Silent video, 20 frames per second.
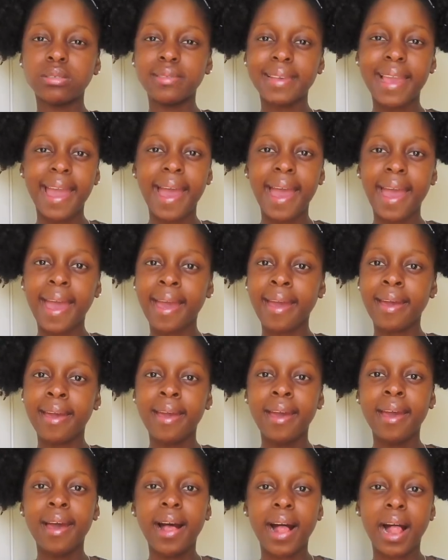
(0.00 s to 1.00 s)
yeah,
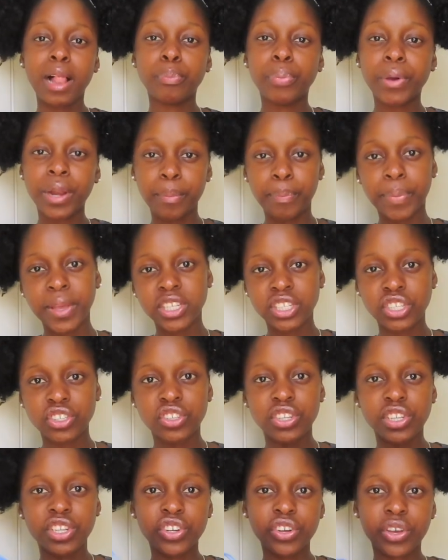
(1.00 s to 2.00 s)
I'll put a picture so
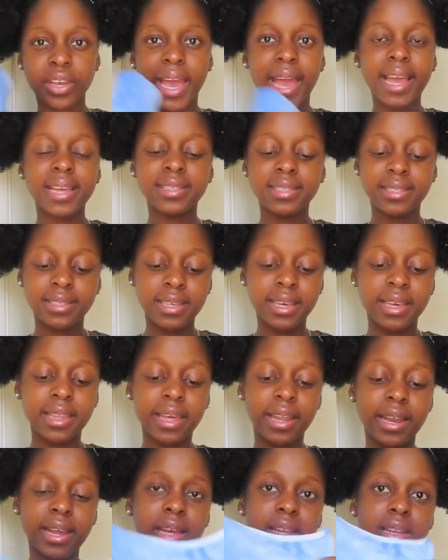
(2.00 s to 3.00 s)
that you guys see
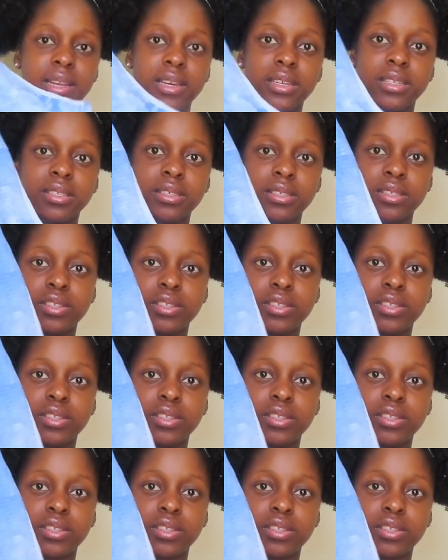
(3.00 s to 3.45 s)
that it is